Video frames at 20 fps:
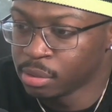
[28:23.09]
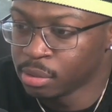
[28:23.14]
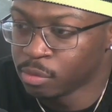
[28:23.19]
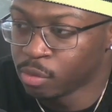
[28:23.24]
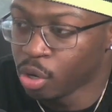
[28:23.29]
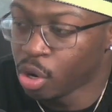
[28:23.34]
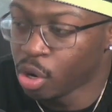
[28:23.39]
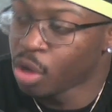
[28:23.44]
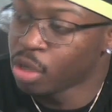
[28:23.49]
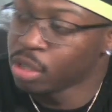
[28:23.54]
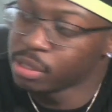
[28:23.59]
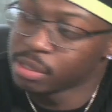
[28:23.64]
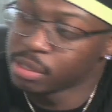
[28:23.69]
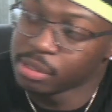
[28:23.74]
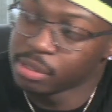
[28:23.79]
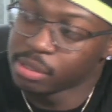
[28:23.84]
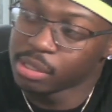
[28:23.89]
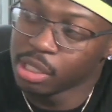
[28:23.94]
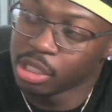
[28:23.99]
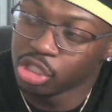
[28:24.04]
well all the
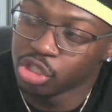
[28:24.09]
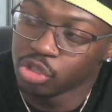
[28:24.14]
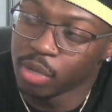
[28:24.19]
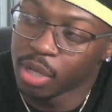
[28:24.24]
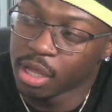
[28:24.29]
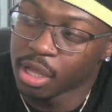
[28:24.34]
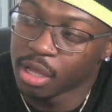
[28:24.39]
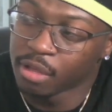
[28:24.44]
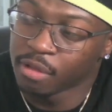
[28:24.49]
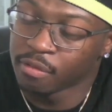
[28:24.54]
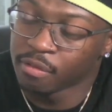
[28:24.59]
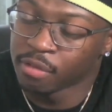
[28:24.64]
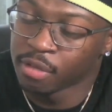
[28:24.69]
success you had,